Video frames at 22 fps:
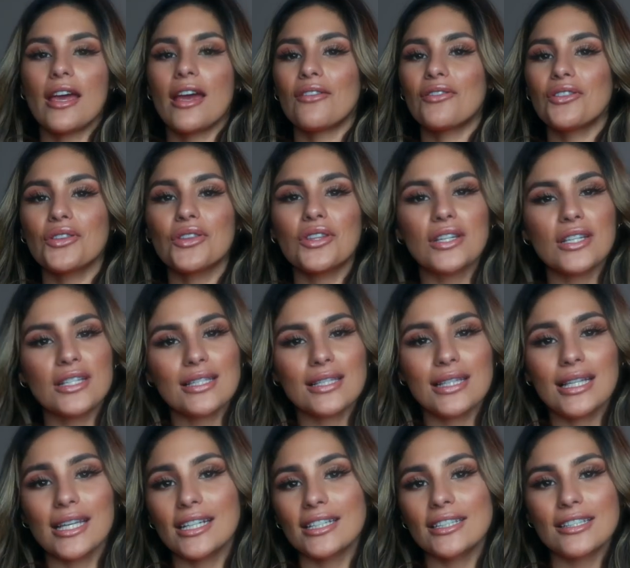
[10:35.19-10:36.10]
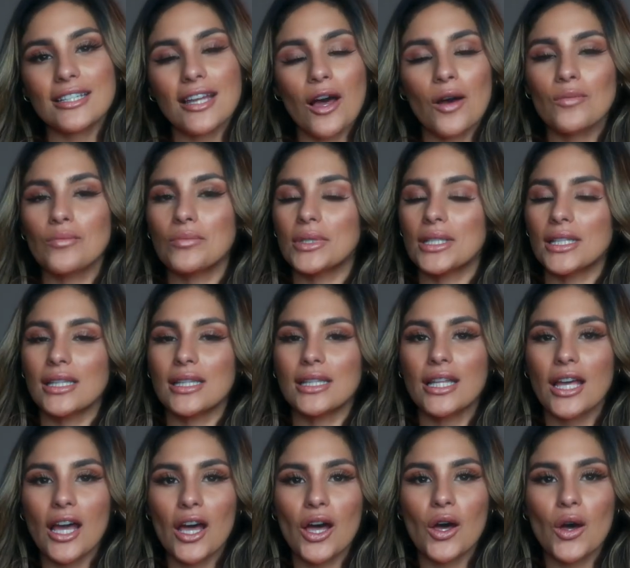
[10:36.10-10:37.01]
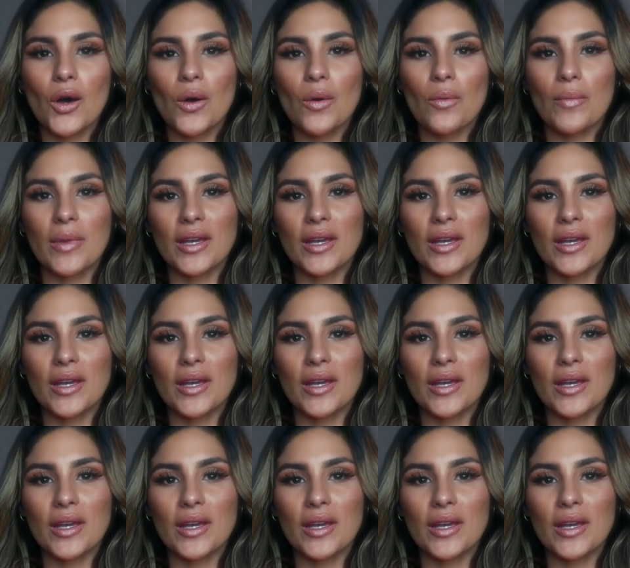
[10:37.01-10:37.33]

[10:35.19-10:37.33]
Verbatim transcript: Everything is linked down below.